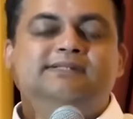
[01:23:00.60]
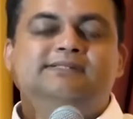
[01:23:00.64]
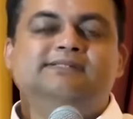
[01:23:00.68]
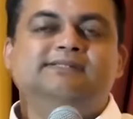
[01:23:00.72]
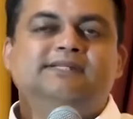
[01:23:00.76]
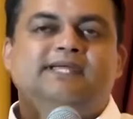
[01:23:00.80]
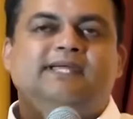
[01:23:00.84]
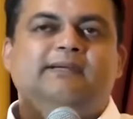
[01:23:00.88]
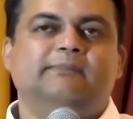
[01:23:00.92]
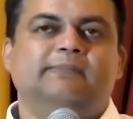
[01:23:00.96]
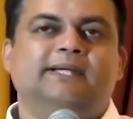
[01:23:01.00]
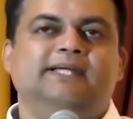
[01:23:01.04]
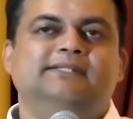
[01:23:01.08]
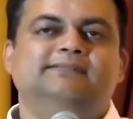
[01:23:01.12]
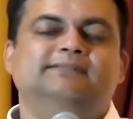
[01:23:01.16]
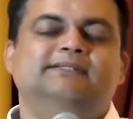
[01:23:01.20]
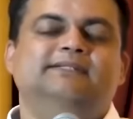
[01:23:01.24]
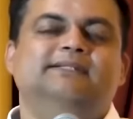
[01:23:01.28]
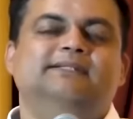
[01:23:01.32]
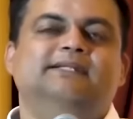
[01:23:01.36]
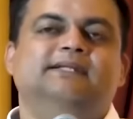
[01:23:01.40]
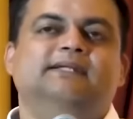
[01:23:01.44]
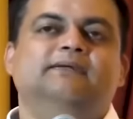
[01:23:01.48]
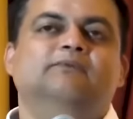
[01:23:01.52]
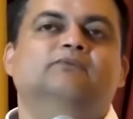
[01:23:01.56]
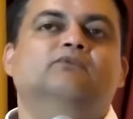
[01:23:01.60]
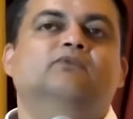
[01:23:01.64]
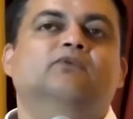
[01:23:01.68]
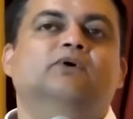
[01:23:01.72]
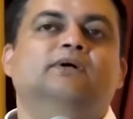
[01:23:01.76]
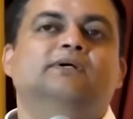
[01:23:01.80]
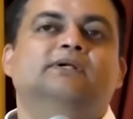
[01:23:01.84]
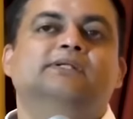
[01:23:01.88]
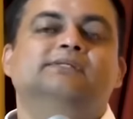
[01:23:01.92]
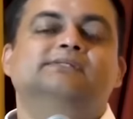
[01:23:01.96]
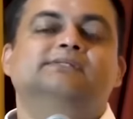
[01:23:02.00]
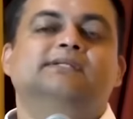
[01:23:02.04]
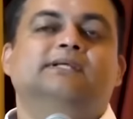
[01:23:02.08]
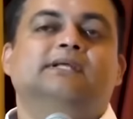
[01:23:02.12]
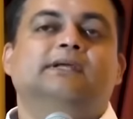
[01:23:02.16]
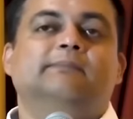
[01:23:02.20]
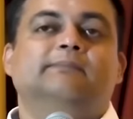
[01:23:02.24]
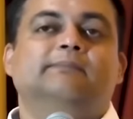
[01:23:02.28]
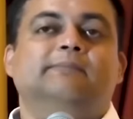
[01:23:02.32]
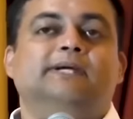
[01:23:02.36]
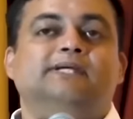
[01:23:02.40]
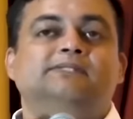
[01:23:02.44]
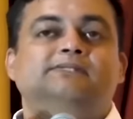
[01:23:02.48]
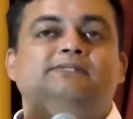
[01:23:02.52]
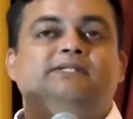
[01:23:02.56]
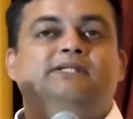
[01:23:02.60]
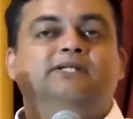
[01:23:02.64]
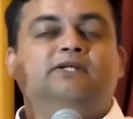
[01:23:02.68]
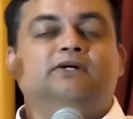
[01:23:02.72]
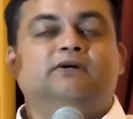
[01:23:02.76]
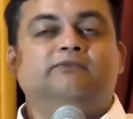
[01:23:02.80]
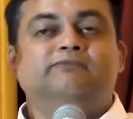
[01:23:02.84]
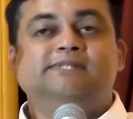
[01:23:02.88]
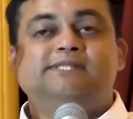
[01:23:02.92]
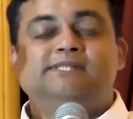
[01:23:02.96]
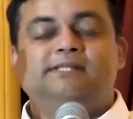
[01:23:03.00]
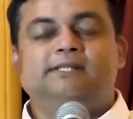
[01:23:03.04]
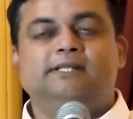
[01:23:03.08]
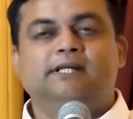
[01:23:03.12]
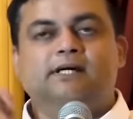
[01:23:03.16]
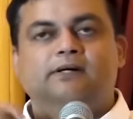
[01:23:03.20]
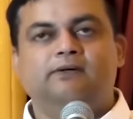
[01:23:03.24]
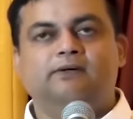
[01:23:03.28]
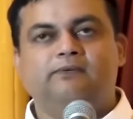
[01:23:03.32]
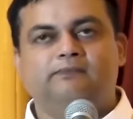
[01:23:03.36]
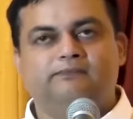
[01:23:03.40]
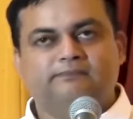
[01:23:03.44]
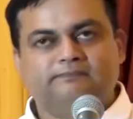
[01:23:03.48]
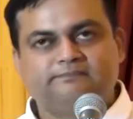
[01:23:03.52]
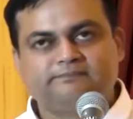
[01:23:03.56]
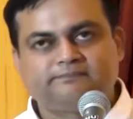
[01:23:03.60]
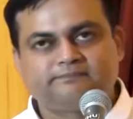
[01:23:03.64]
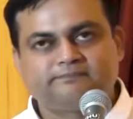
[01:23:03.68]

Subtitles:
his capacity, what is the capacity of his love.